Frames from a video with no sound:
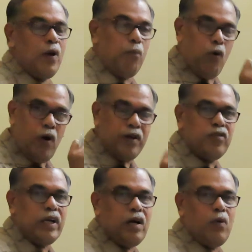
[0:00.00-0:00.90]

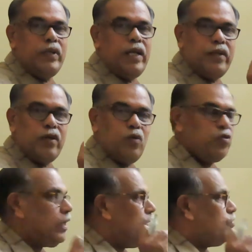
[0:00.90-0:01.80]
Mohan's account debtor to
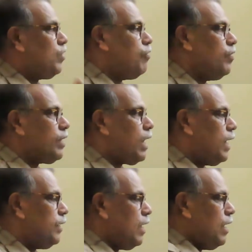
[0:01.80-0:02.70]
sales. How we will
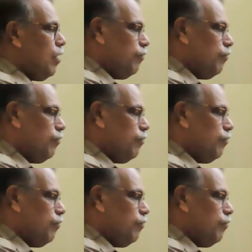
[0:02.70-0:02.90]
write?